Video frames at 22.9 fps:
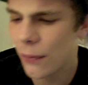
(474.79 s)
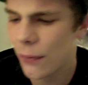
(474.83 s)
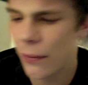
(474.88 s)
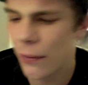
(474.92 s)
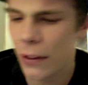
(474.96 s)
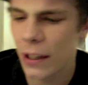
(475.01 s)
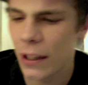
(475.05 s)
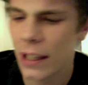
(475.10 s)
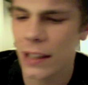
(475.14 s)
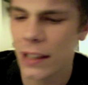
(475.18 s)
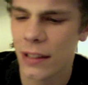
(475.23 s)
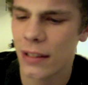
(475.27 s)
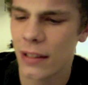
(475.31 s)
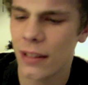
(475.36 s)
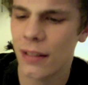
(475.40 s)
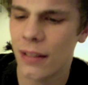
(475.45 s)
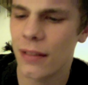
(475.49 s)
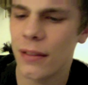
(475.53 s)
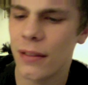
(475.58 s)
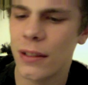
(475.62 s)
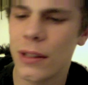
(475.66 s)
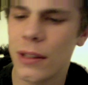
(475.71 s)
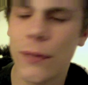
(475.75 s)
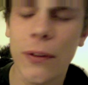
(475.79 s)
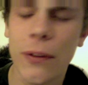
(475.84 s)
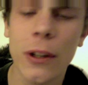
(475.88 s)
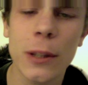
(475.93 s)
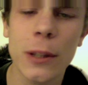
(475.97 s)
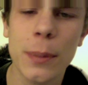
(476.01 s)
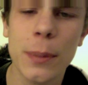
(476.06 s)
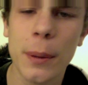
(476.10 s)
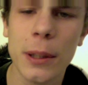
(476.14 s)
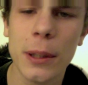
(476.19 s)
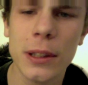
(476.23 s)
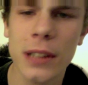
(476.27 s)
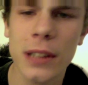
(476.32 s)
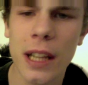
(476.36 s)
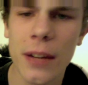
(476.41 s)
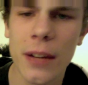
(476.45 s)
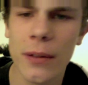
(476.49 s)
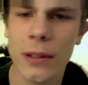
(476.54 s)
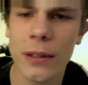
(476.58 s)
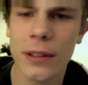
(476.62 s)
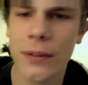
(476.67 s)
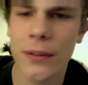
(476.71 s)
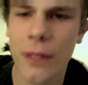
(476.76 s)
first person to
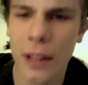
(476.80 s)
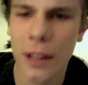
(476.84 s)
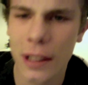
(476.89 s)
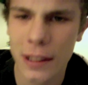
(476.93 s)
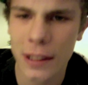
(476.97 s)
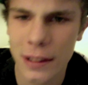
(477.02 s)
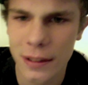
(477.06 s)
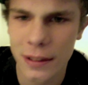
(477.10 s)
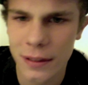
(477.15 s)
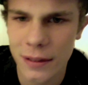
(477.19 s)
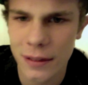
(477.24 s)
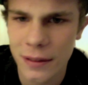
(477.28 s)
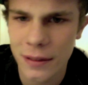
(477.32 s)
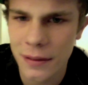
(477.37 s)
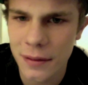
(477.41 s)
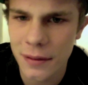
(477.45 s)
ever fucking